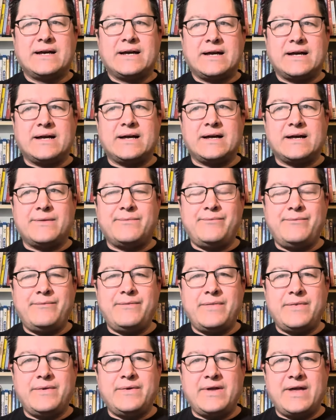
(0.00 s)

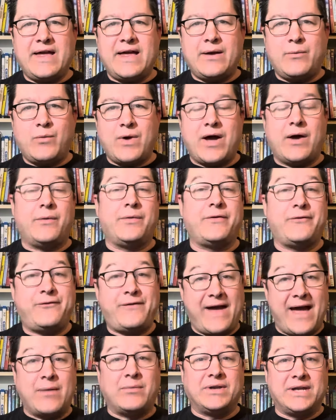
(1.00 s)
well, the
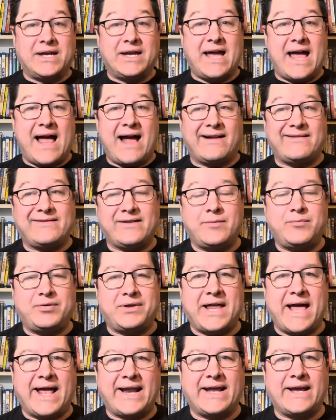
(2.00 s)
family actually
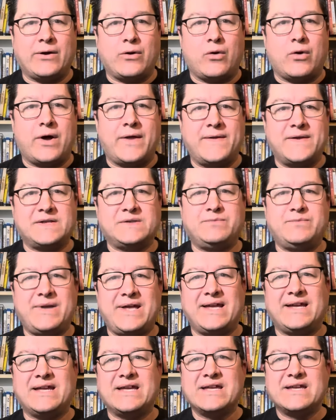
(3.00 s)
planning on this
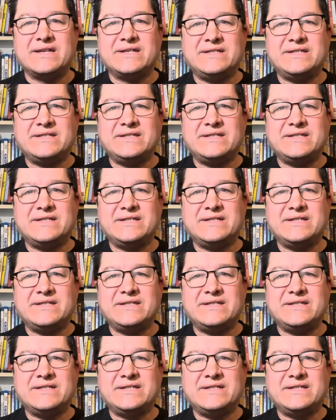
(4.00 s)
big